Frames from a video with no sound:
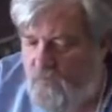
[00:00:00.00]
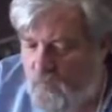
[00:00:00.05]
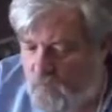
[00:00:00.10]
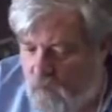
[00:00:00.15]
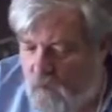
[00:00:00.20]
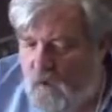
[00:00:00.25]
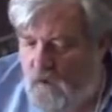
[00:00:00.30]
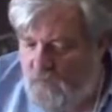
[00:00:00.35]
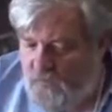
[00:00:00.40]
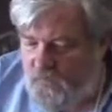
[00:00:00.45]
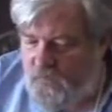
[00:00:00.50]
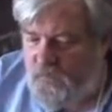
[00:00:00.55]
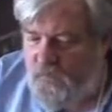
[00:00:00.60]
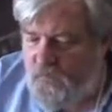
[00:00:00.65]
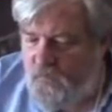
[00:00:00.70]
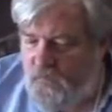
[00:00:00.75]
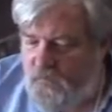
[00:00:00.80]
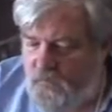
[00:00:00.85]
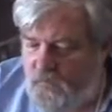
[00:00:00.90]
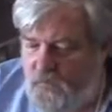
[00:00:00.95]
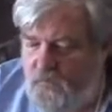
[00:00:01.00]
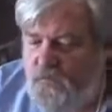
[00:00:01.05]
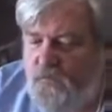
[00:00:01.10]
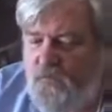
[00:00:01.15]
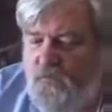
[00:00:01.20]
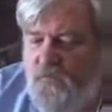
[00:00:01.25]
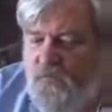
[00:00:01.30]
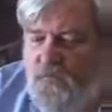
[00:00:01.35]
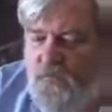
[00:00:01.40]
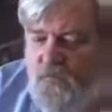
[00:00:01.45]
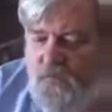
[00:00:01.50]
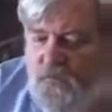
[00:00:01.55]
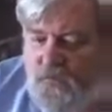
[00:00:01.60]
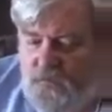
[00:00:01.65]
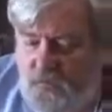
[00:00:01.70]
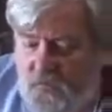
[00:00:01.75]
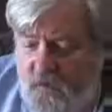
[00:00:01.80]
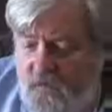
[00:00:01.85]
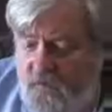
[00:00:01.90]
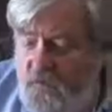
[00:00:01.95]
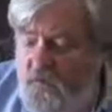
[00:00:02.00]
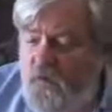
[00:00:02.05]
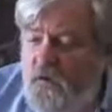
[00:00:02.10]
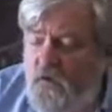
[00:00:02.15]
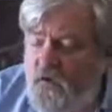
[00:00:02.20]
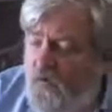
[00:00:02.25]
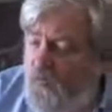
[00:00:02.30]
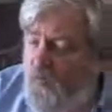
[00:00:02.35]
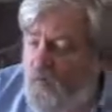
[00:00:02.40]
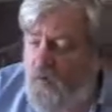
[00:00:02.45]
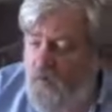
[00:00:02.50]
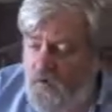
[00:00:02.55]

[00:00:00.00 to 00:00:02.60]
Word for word: the rising, the scarcity of